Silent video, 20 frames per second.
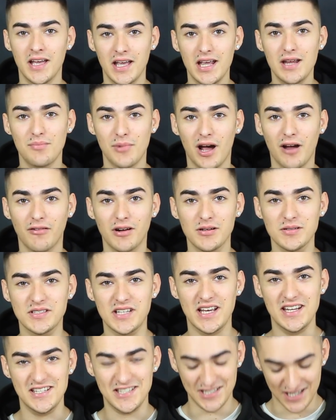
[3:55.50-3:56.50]
in my
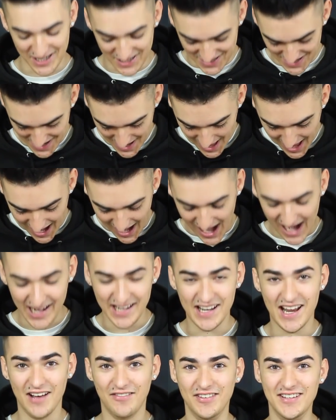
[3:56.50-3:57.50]
rotation. I
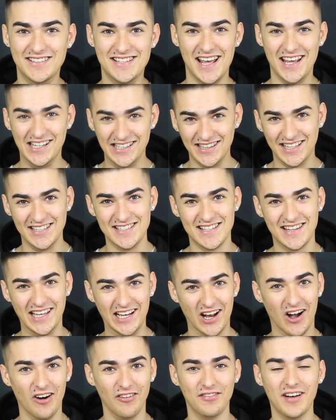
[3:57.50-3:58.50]
never take this
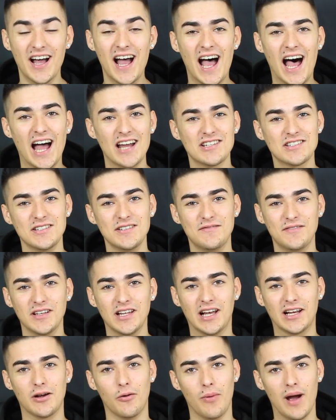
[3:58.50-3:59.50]
thing off. I actually feel
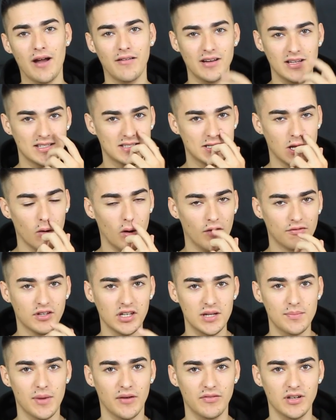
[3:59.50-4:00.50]
like I wear it so
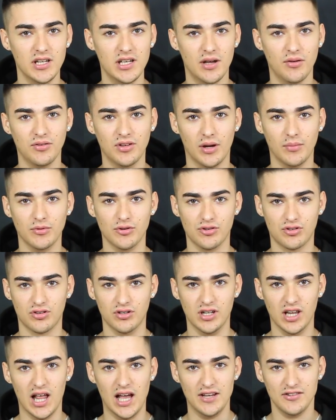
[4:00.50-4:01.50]
often in my videos that I'm just
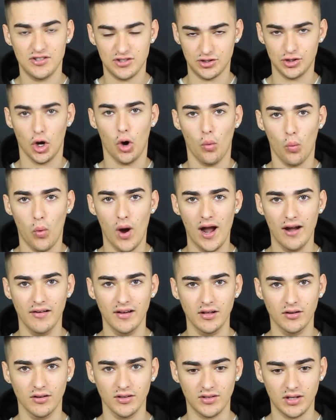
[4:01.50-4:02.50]
going to like stop
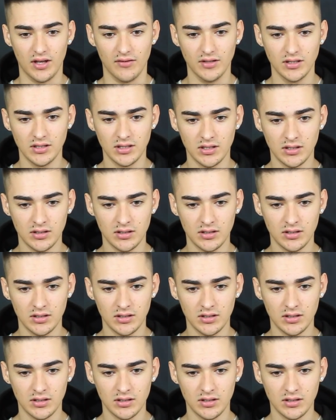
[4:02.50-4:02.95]
wearing it altogether.